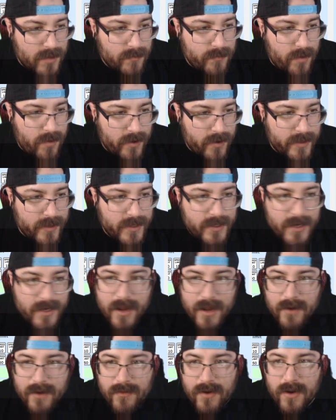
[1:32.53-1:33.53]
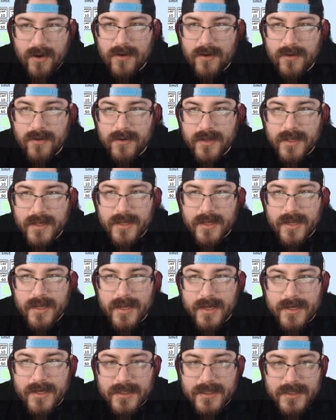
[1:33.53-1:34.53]
Parking lot road,
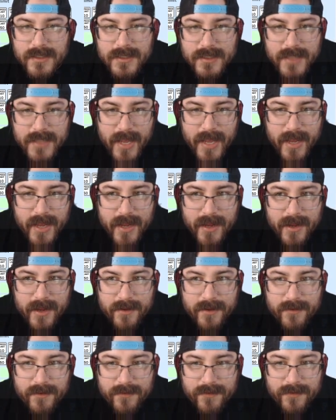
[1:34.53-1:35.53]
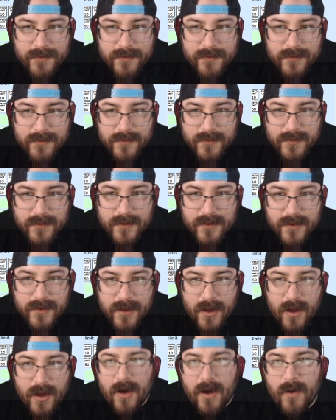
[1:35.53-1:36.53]
and then save.
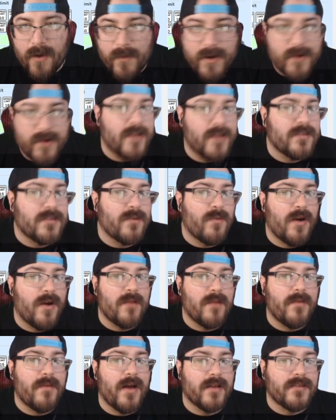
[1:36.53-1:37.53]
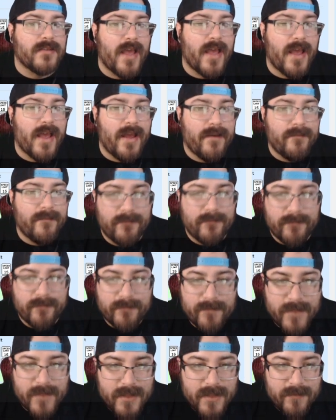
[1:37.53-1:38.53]
Oh, we don't have to worry about that.
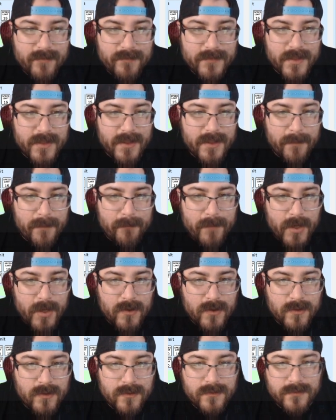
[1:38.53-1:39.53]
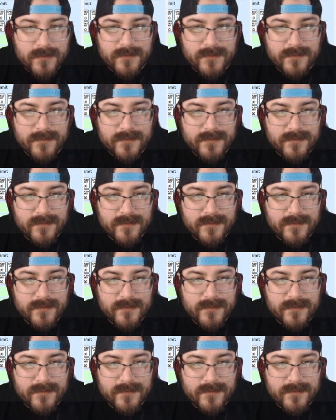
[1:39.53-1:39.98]
And then boom,